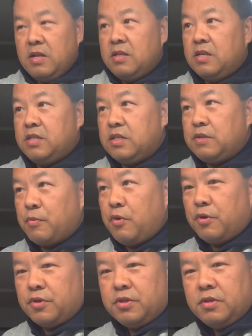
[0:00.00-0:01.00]
This is, of
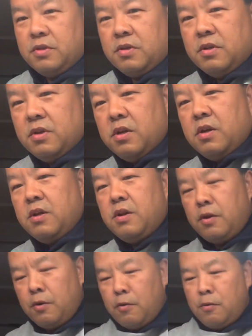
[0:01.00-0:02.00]
course,
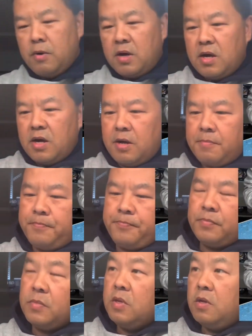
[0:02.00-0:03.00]
no
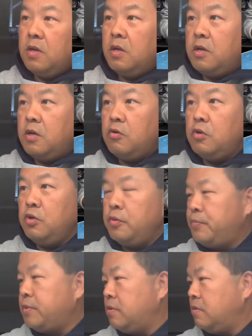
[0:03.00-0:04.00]
loops.